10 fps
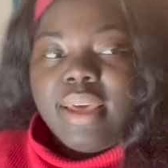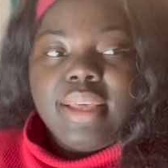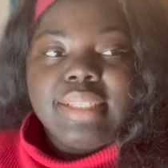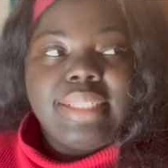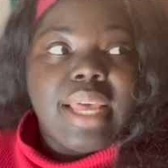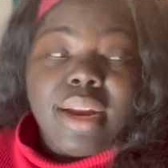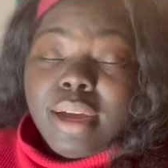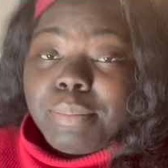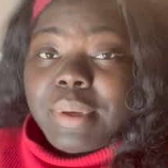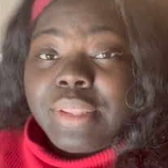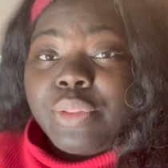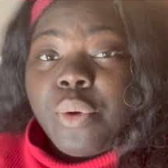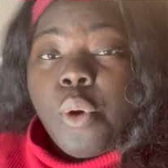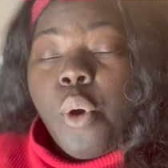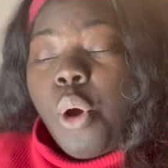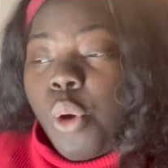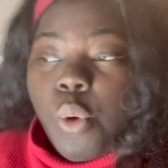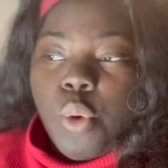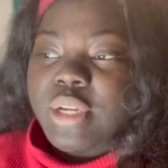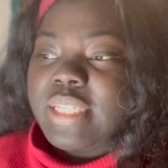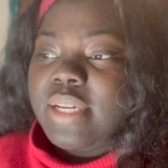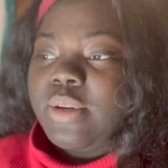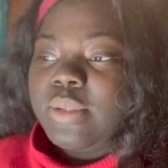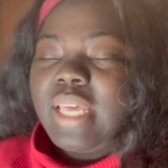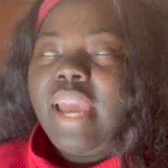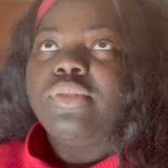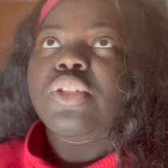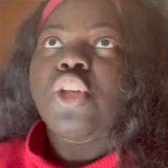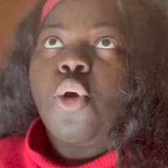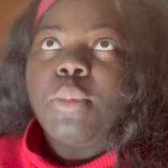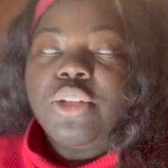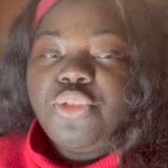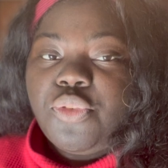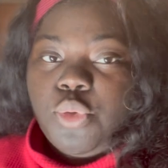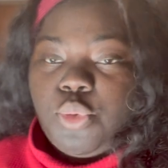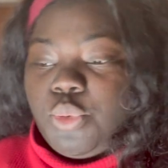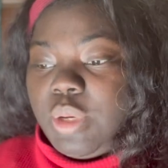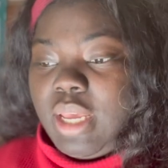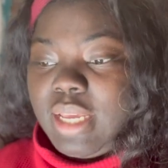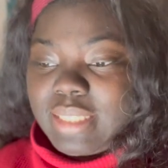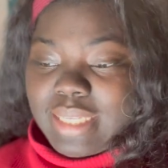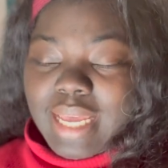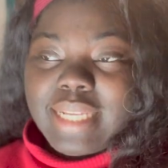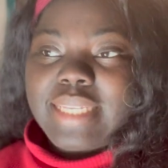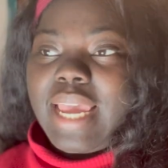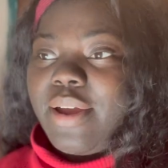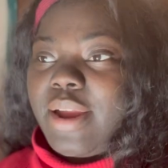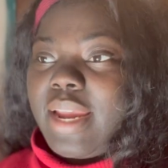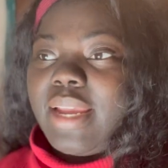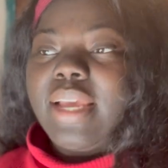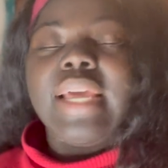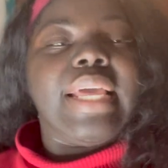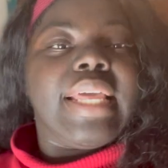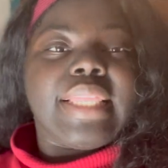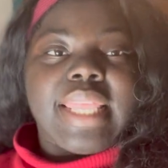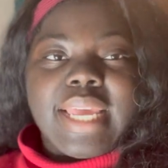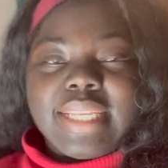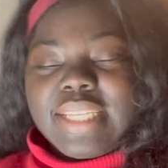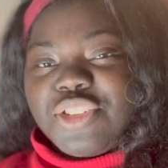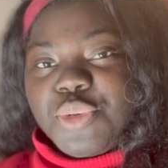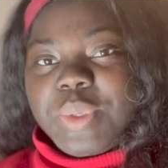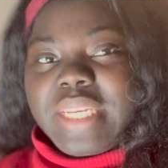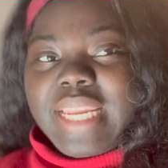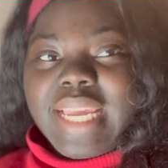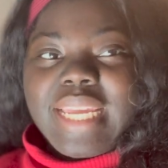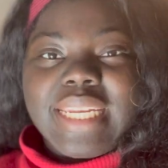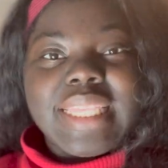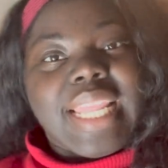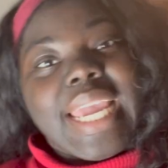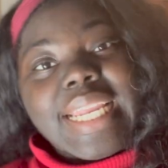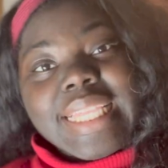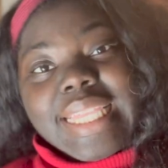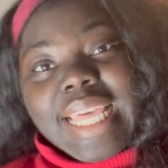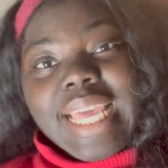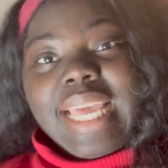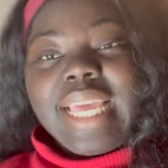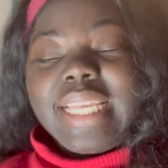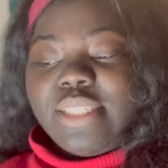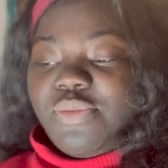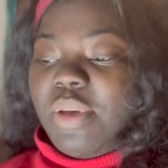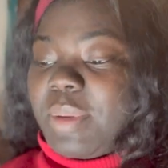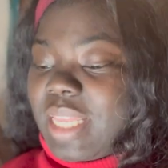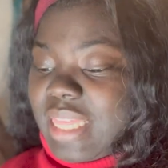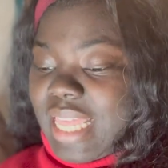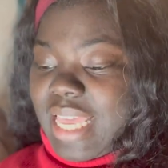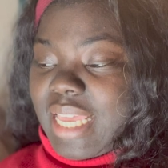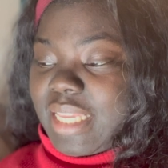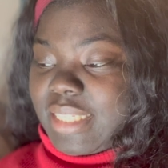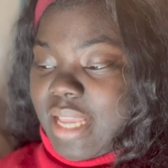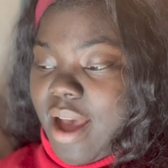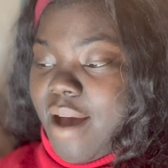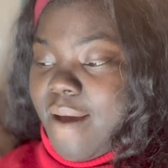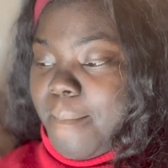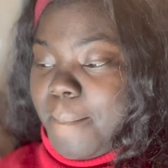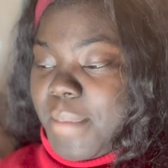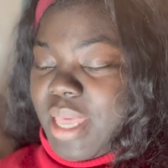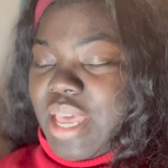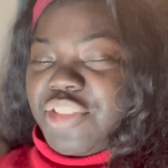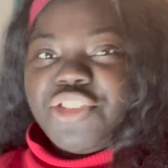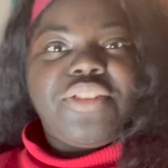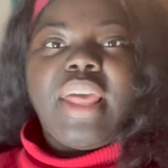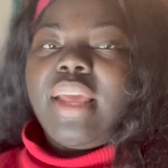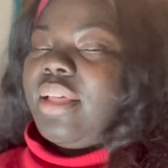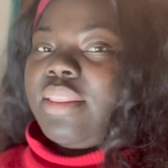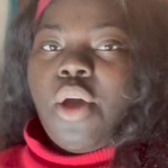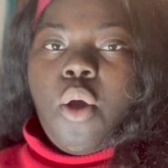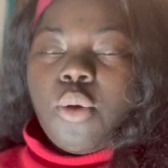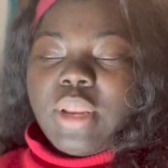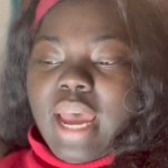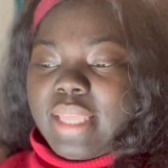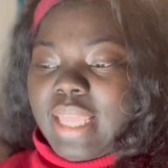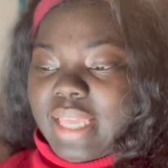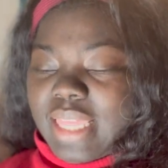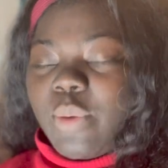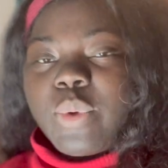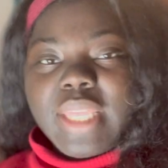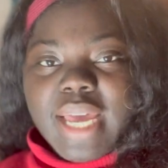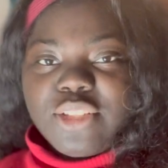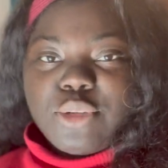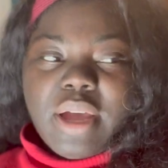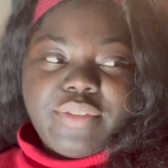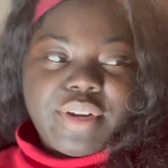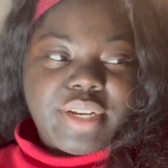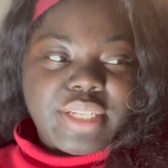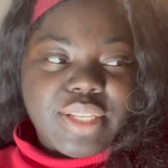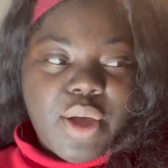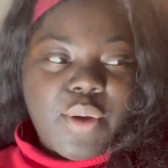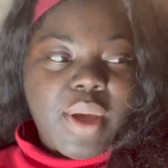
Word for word: setup and the whole ordeal. They have so much food, sanitary things that you would need, lady things, feminine things, um, just like the whole nine, like they really got you covered. So.